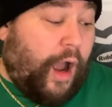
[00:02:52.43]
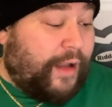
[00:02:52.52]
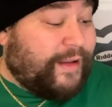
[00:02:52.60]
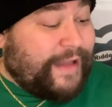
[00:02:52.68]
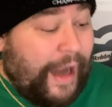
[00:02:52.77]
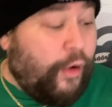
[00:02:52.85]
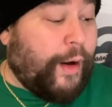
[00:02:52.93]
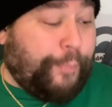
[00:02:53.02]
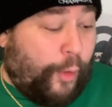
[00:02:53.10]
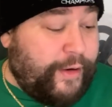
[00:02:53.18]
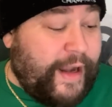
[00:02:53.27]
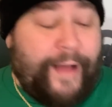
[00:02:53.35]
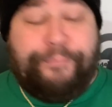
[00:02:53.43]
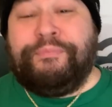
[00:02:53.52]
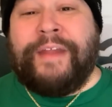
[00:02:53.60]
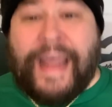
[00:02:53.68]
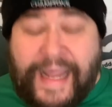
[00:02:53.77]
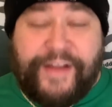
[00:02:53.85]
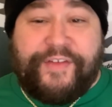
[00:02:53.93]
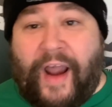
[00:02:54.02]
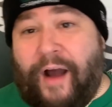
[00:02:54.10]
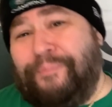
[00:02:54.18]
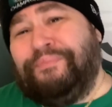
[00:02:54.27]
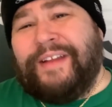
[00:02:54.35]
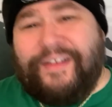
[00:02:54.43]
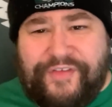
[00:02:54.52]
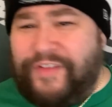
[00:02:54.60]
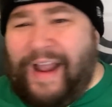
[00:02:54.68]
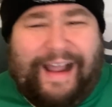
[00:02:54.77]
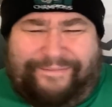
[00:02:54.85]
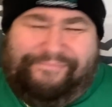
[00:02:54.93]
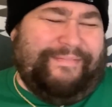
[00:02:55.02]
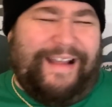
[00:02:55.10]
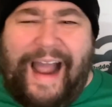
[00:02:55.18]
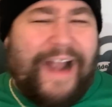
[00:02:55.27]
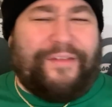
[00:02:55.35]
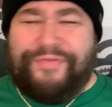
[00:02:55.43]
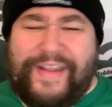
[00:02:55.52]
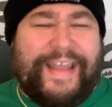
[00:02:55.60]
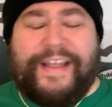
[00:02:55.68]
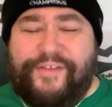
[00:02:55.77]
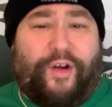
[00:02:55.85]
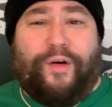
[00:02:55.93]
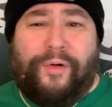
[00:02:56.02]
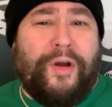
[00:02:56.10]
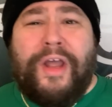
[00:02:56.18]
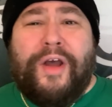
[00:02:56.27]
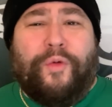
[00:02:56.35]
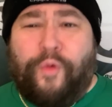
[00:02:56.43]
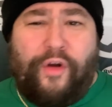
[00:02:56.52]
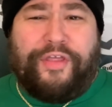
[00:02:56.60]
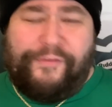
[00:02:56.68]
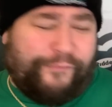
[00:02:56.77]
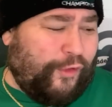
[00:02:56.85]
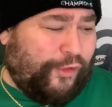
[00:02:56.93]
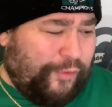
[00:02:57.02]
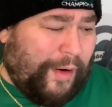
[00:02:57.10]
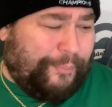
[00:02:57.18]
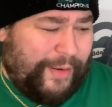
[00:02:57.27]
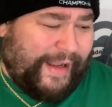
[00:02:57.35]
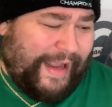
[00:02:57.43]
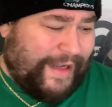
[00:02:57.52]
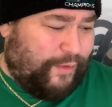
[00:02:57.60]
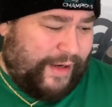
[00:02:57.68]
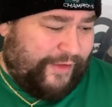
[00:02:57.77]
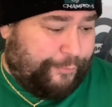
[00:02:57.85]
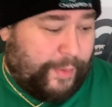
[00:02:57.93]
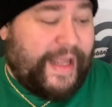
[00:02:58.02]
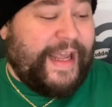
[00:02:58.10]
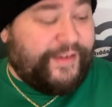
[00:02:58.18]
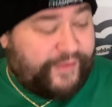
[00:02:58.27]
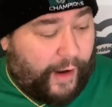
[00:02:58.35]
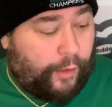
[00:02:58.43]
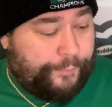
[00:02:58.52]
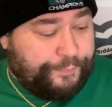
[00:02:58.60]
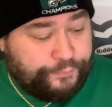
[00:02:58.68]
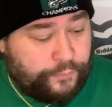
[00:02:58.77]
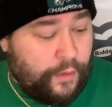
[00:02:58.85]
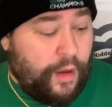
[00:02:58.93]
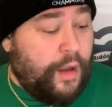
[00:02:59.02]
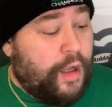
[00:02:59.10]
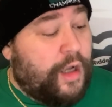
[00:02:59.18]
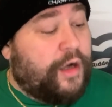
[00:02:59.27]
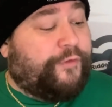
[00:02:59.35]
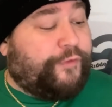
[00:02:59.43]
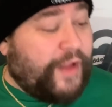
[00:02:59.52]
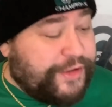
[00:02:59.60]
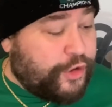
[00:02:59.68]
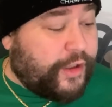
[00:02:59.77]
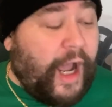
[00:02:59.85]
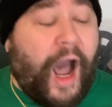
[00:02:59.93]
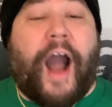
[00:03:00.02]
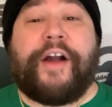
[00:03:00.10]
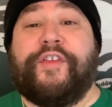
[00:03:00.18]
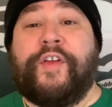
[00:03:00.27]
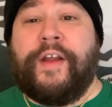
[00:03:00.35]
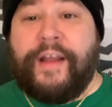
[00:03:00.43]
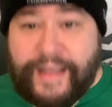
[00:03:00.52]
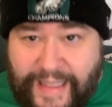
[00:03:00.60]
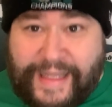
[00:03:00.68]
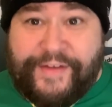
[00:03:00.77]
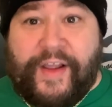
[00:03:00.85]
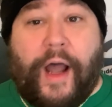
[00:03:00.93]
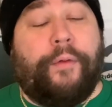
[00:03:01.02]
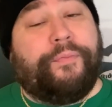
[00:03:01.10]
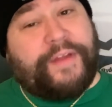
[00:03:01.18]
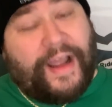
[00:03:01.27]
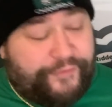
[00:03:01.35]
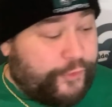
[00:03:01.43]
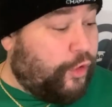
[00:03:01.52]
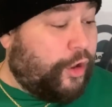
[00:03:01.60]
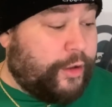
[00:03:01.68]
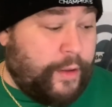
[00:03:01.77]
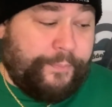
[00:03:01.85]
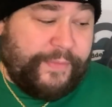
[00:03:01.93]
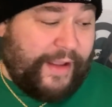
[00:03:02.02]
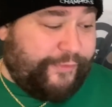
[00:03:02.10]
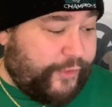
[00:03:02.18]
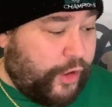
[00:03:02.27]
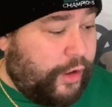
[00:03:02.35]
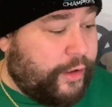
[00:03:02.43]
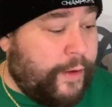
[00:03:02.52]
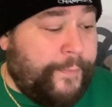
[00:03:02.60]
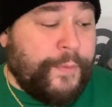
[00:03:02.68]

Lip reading: Derek Barnett, he's out. I don't think he's all worth a first-round pick anyways, but he's out. Fletcher Cox, he's out. That's good. That's good.